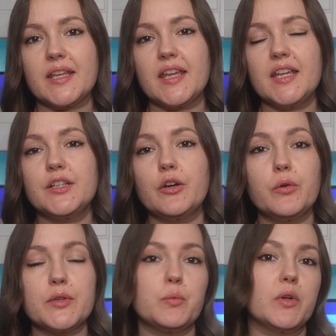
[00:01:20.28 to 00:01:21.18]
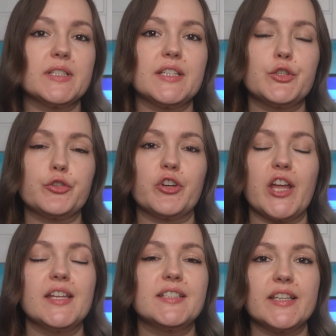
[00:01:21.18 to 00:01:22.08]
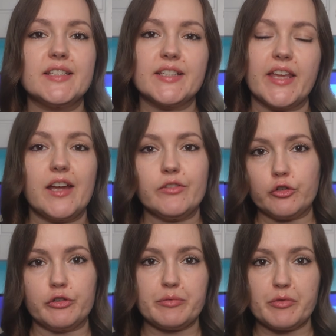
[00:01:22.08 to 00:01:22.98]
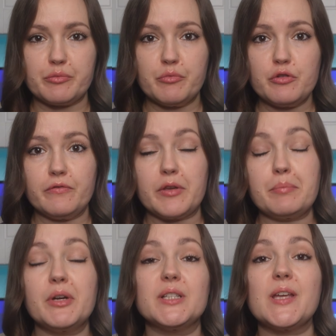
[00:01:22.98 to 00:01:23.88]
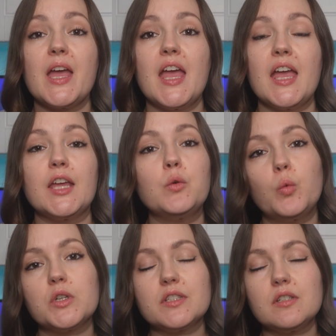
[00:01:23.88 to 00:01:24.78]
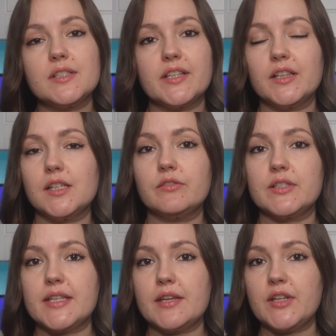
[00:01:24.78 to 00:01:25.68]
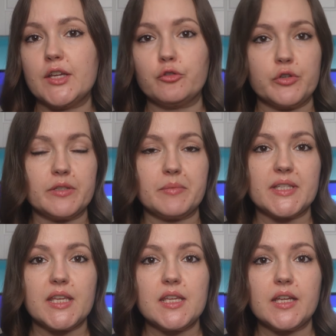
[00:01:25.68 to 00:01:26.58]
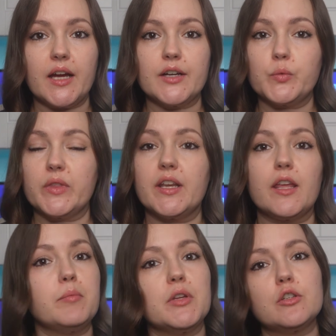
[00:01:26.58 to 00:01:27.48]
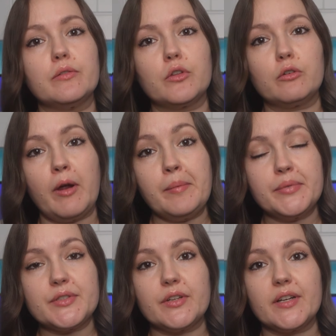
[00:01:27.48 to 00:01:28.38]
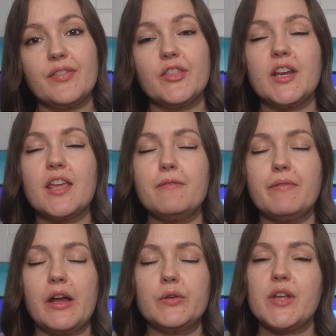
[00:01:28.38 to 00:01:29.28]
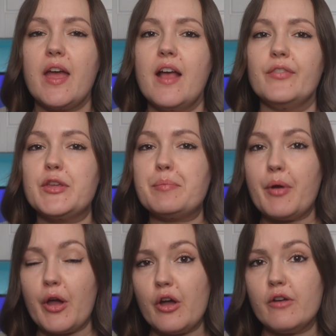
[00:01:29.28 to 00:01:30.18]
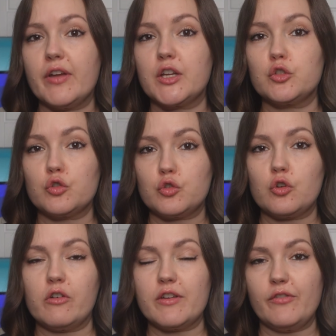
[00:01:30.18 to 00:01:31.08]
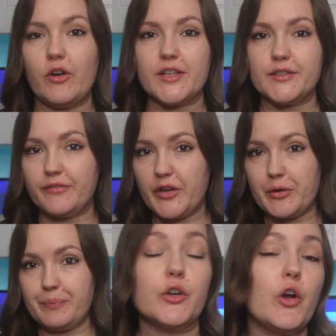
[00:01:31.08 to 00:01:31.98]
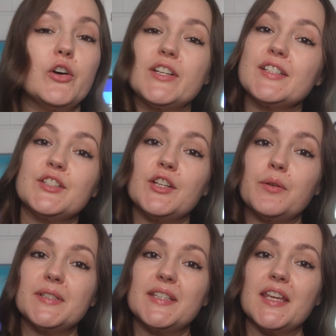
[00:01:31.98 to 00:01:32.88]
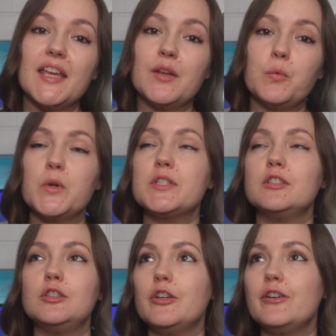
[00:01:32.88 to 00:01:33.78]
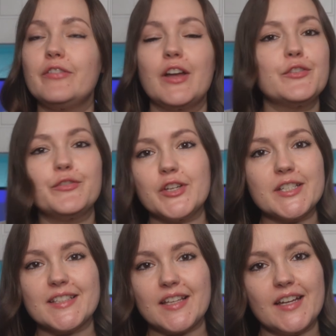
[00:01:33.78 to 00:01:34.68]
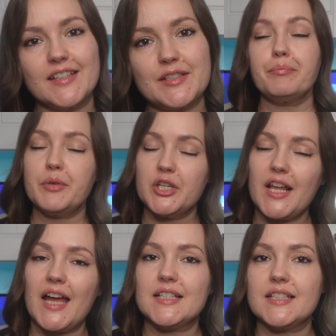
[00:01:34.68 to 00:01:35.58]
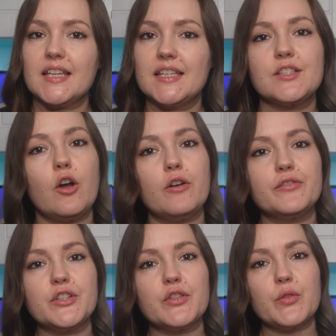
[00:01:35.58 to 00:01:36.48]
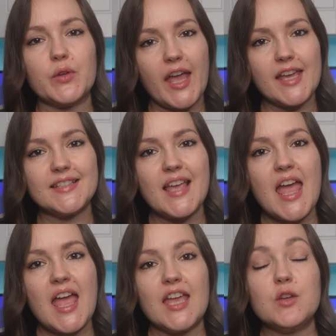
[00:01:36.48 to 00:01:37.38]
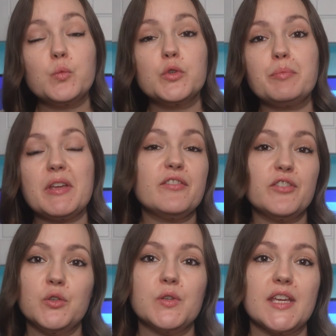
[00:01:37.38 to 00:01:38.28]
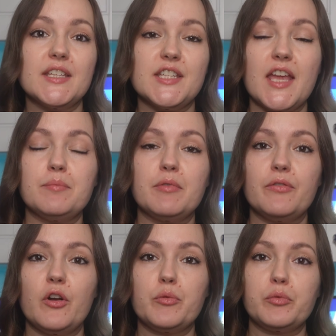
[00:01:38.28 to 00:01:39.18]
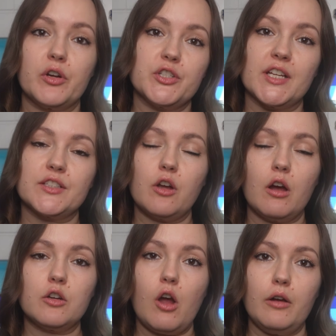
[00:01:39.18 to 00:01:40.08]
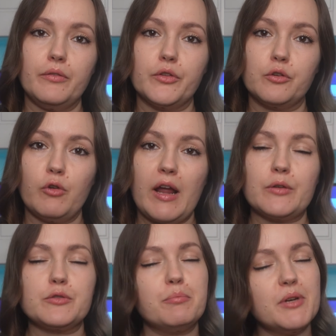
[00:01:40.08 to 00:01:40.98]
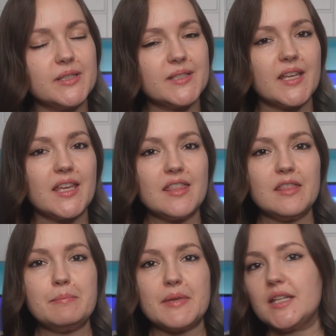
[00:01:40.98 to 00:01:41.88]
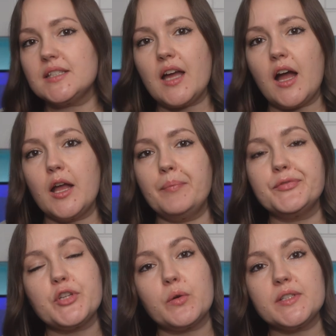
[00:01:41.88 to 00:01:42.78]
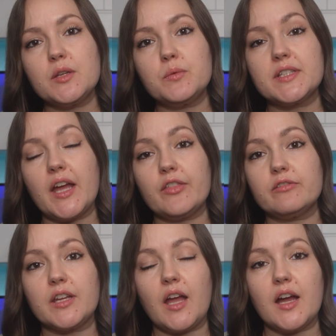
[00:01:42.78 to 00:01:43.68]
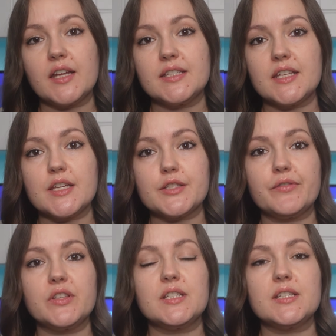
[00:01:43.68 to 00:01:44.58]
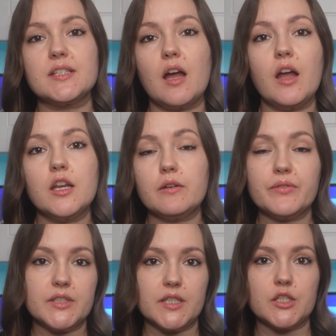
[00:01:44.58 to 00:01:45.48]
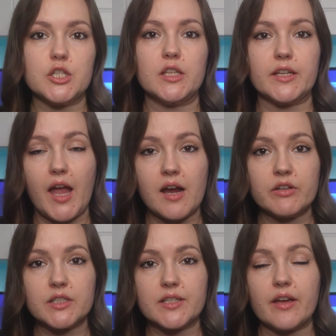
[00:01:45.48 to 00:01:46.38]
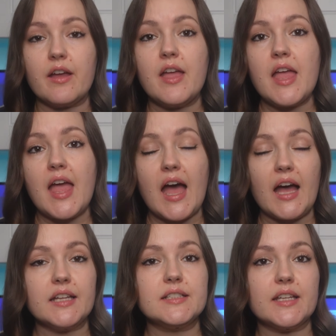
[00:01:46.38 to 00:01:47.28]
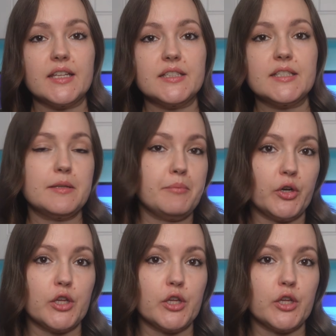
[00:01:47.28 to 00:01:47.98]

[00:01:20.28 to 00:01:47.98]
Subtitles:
he had always wanted to create a scary Christmas movie, but it wasn't until he received a Christmas e-card with an image of the Krampus on it that he found the perfect story for his film. According to Dougherty, it was love at first sight, but as is often the case, it would be a few years yet before the project got off the ground. But in the meantime, Dougherty was gathering ideas for the design of the titular character and its demonic